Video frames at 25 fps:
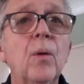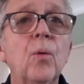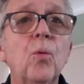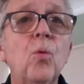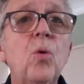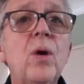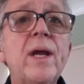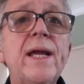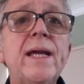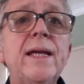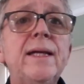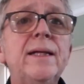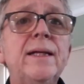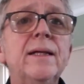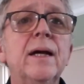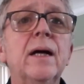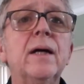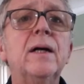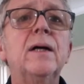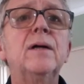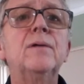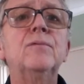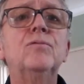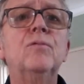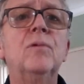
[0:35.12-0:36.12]
We
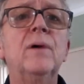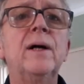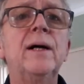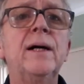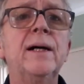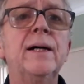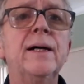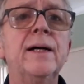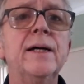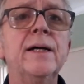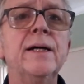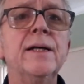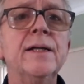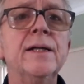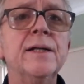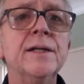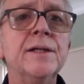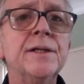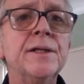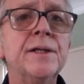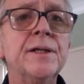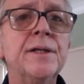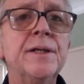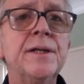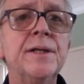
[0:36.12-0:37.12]
are
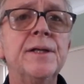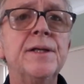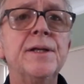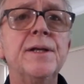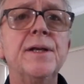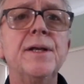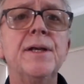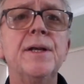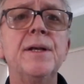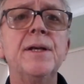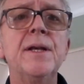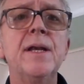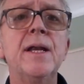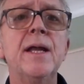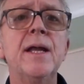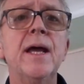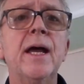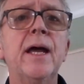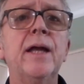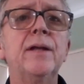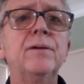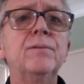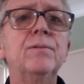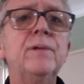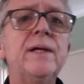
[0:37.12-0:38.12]
one
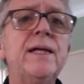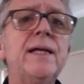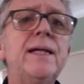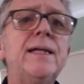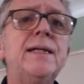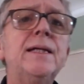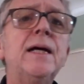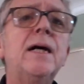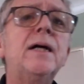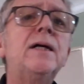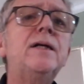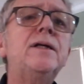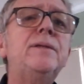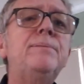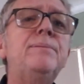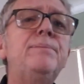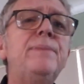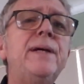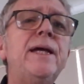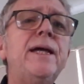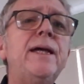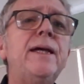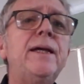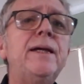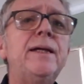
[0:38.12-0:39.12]
and we are
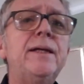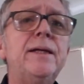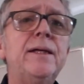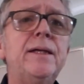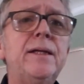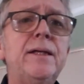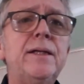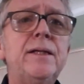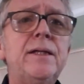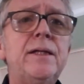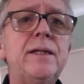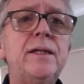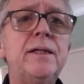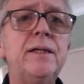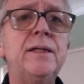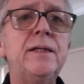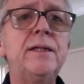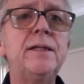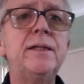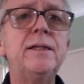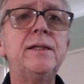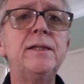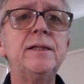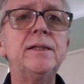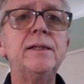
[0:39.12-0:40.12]

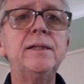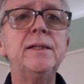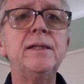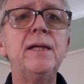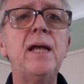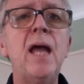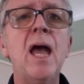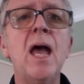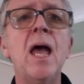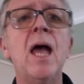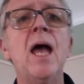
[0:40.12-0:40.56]
many,